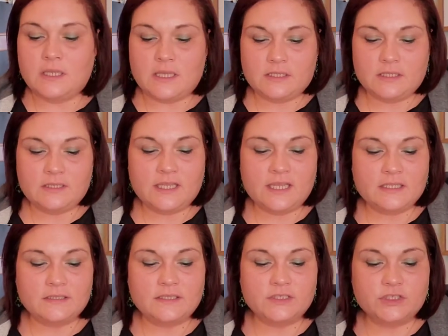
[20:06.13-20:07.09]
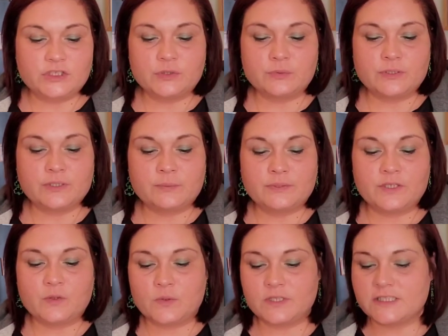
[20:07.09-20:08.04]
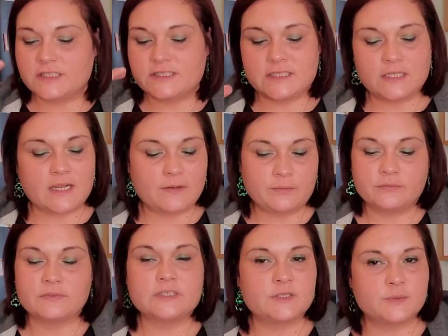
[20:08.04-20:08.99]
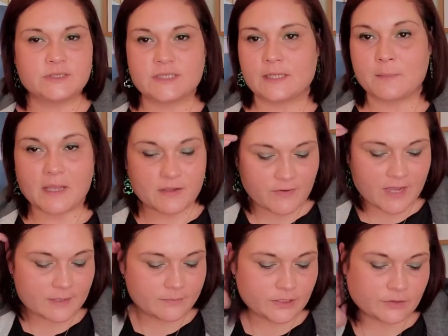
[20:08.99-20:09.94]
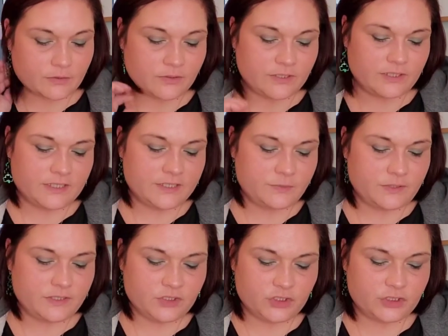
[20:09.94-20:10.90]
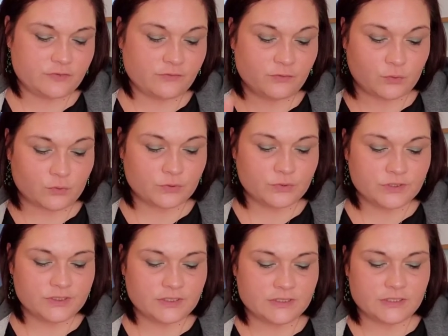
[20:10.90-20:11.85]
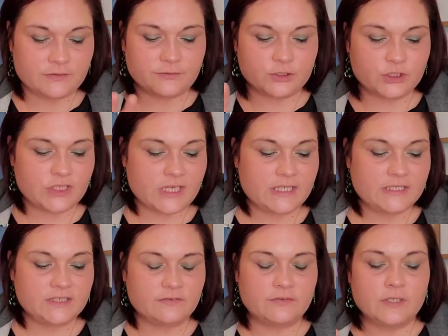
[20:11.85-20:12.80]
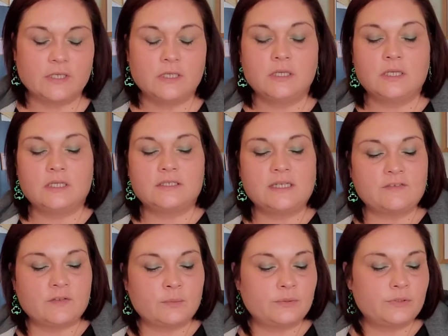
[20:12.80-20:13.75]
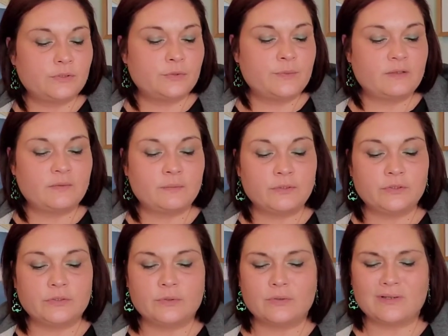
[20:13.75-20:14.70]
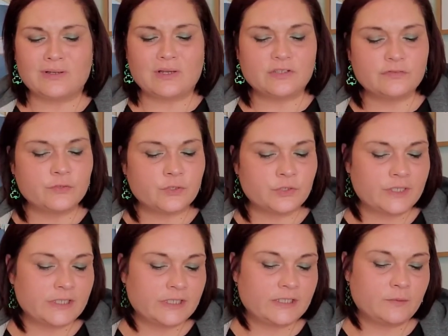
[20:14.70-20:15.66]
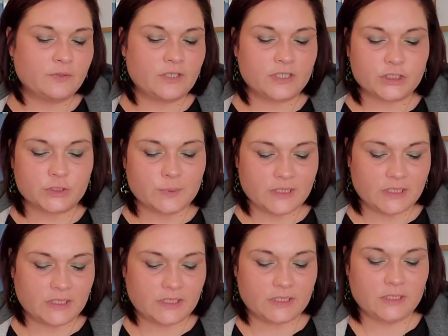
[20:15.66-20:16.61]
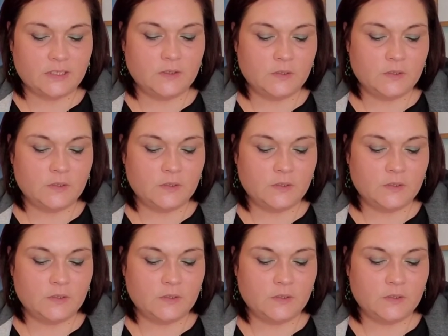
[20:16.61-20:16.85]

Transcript: And then they had these two really pretty ones that I, this was like my vibe totally. This one is just florals in different shades of navy blue, baby blue, olive green, blush pink.